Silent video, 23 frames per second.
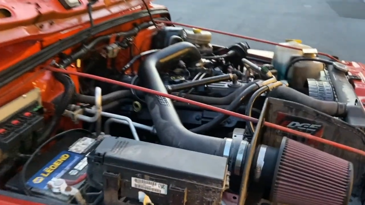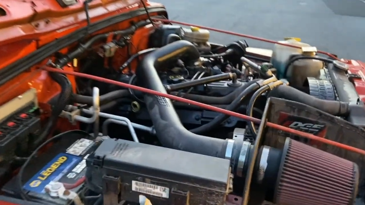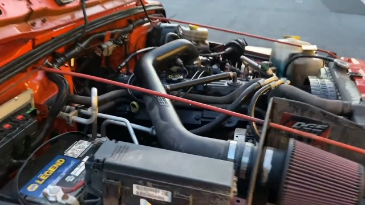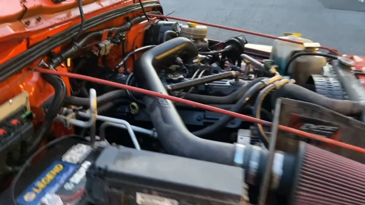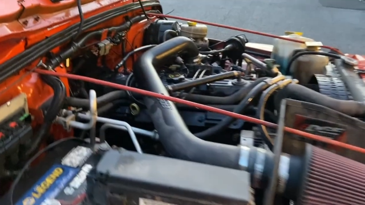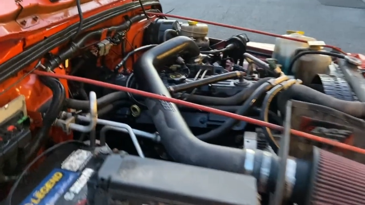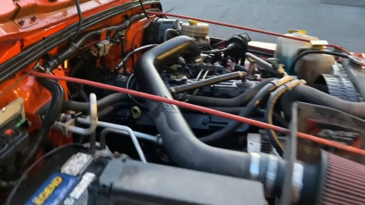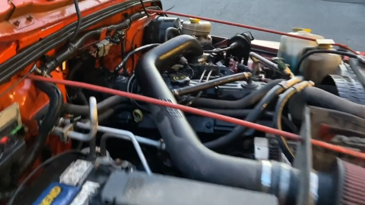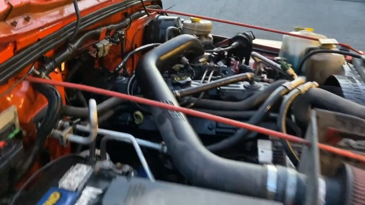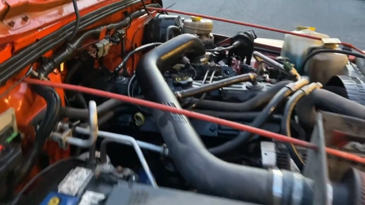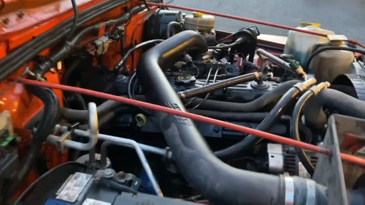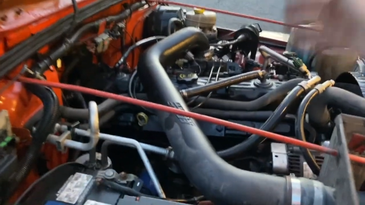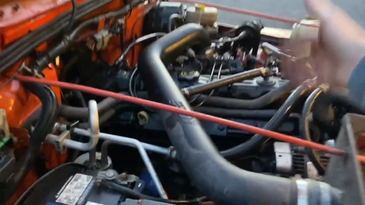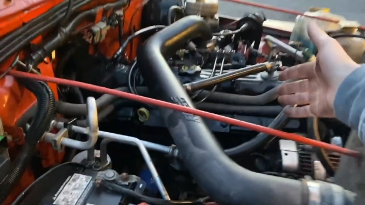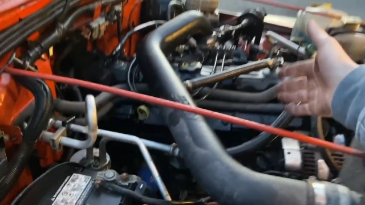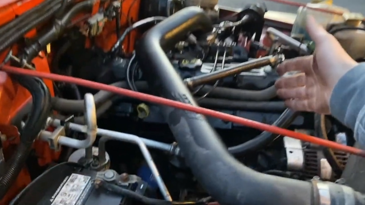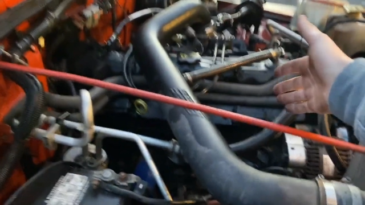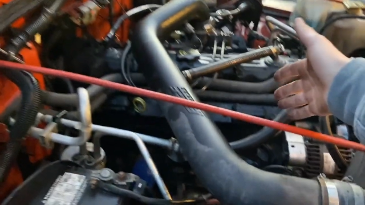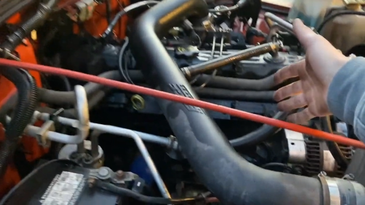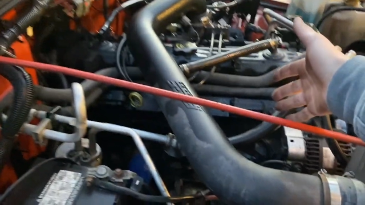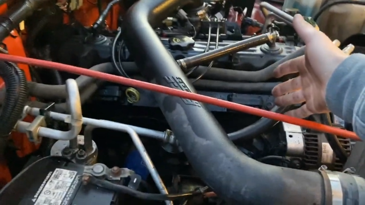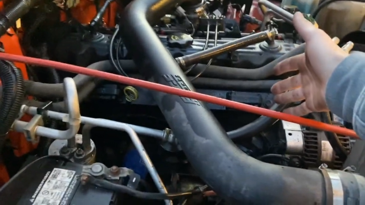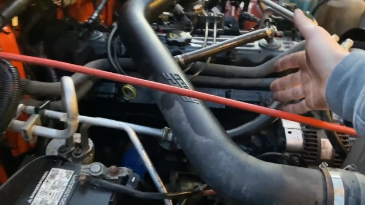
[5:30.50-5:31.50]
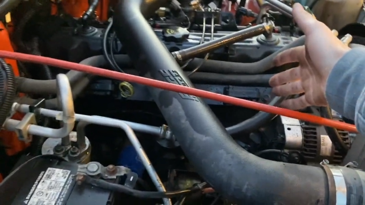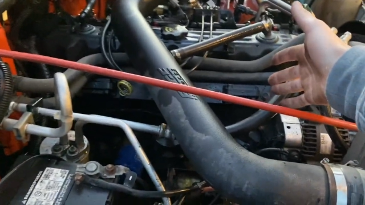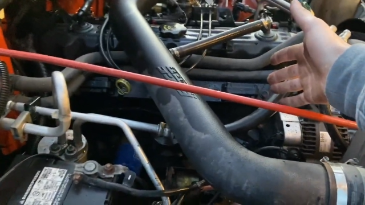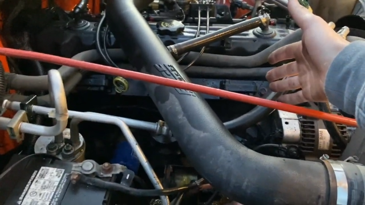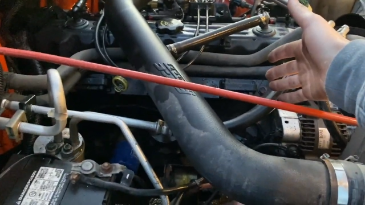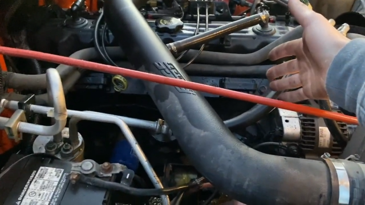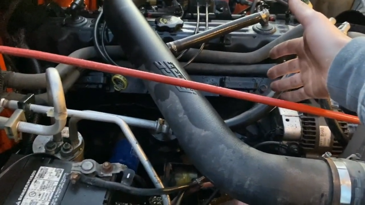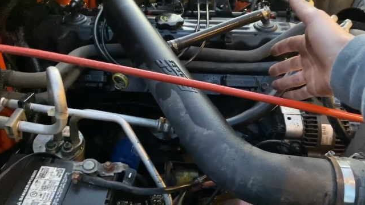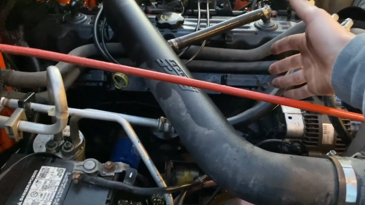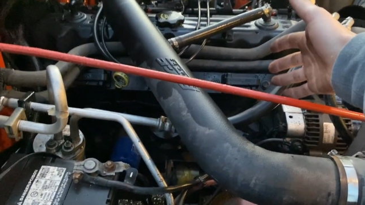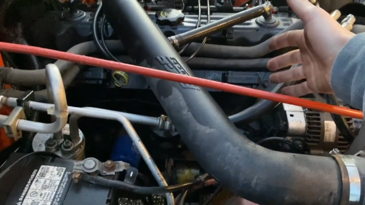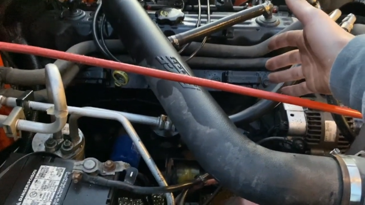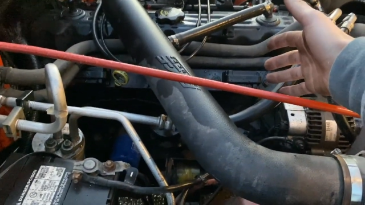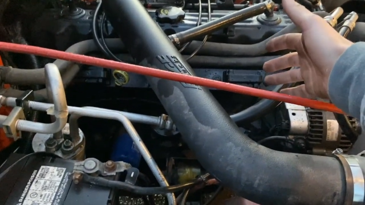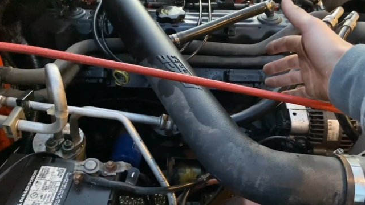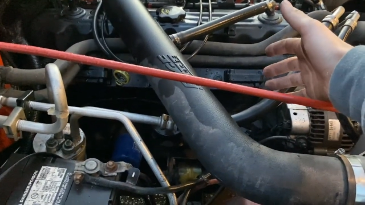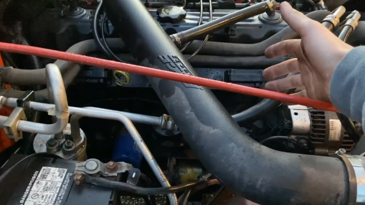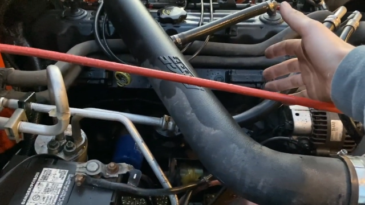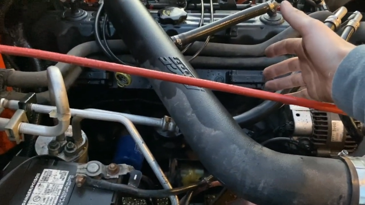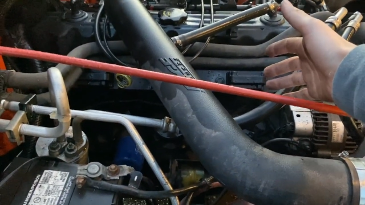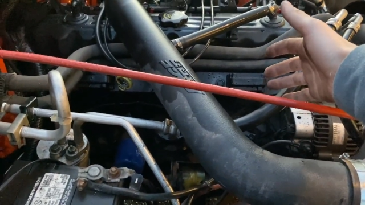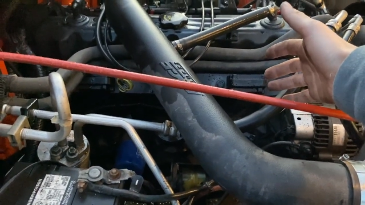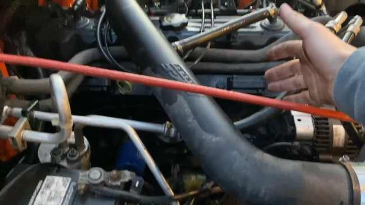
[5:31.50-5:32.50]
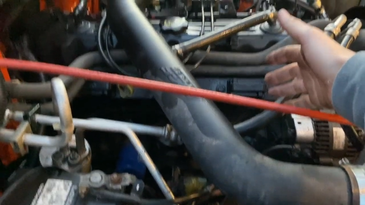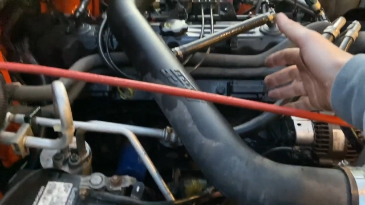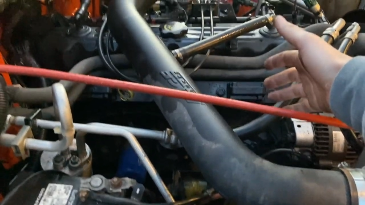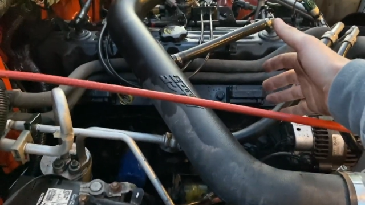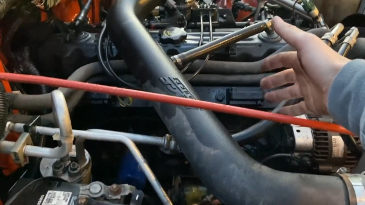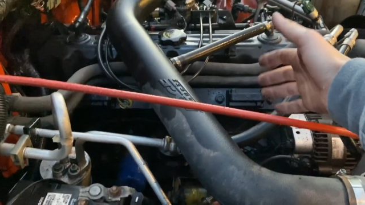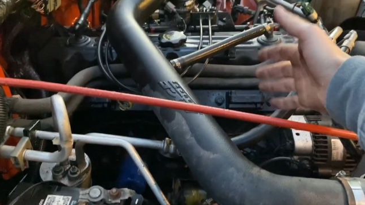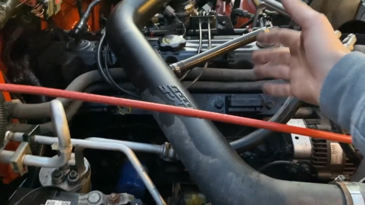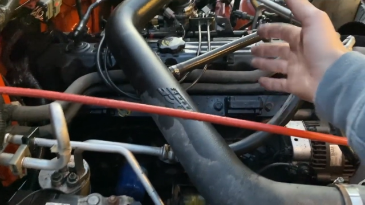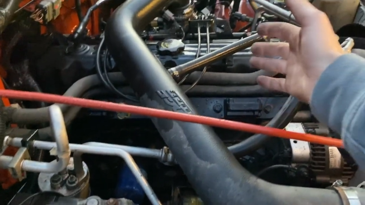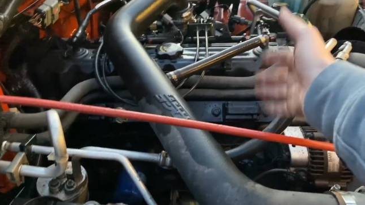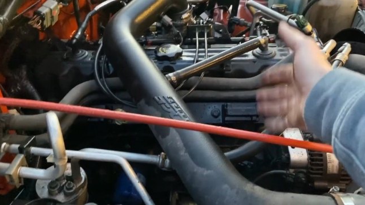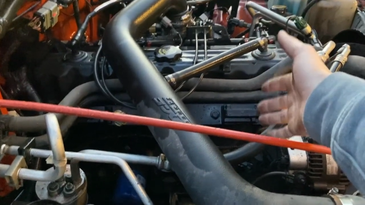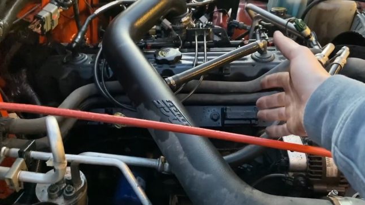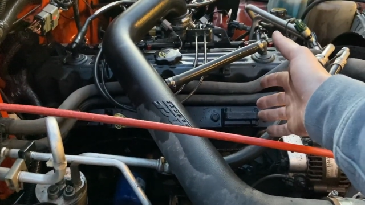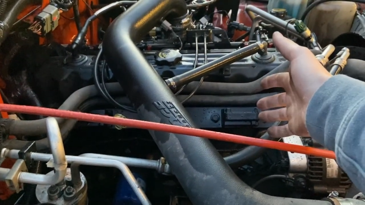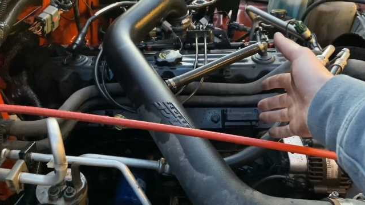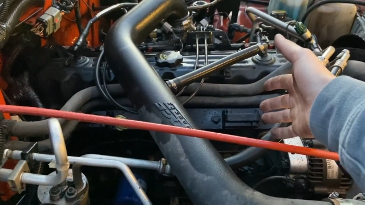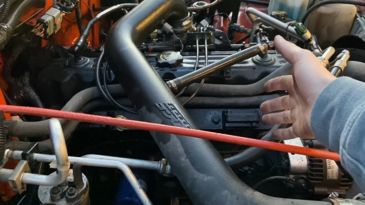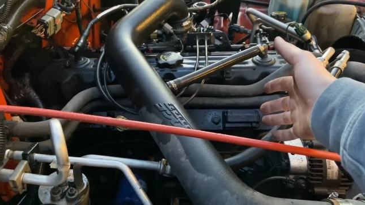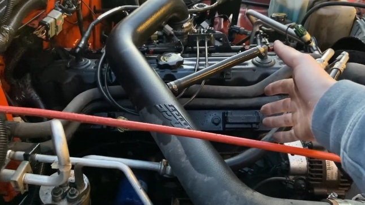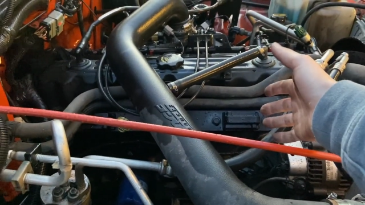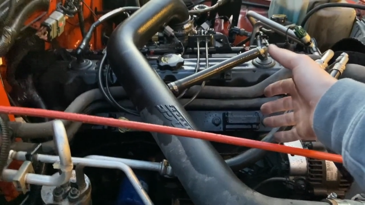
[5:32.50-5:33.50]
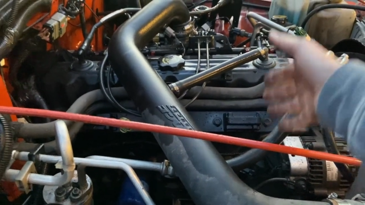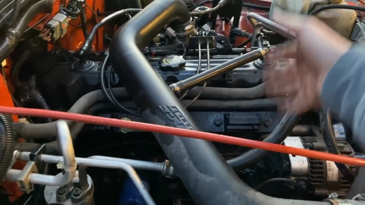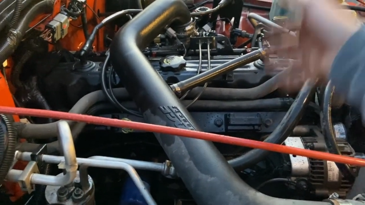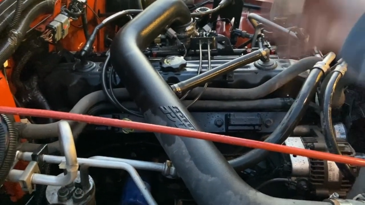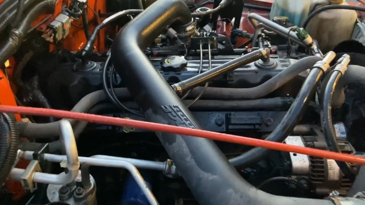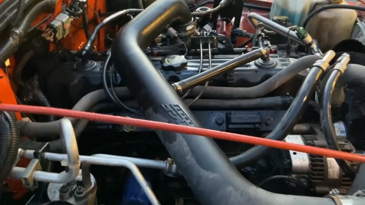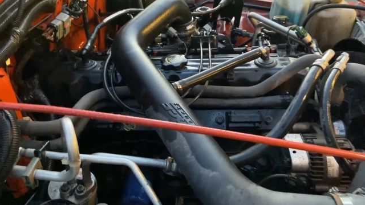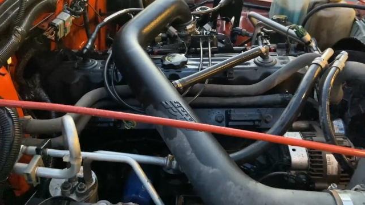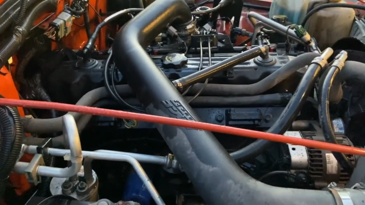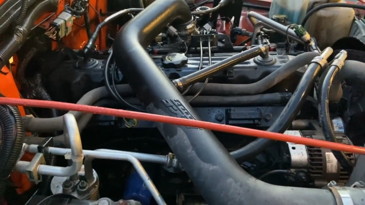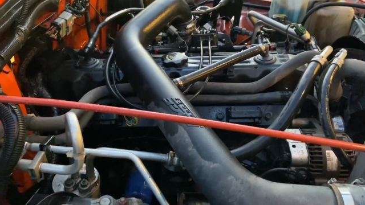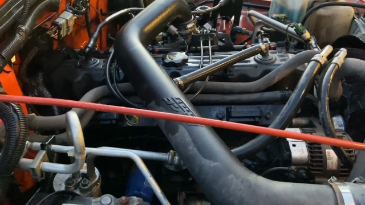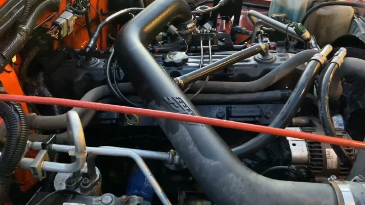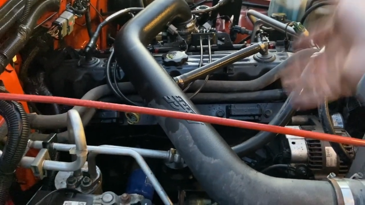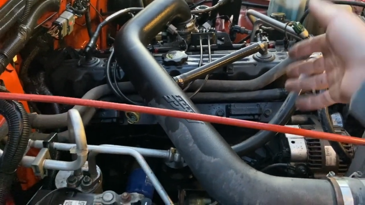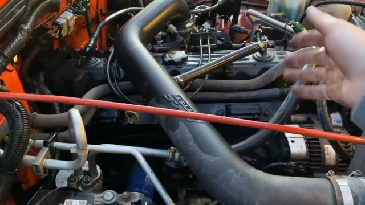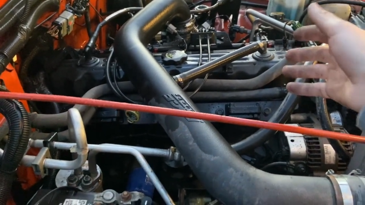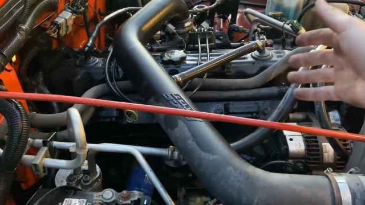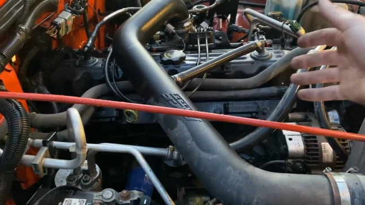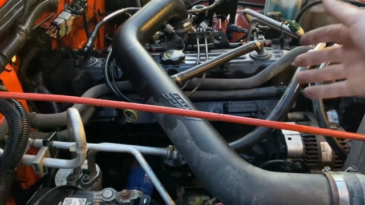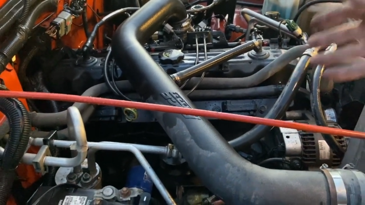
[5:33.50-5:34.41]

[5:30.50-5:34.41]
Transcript: (no speaker visible)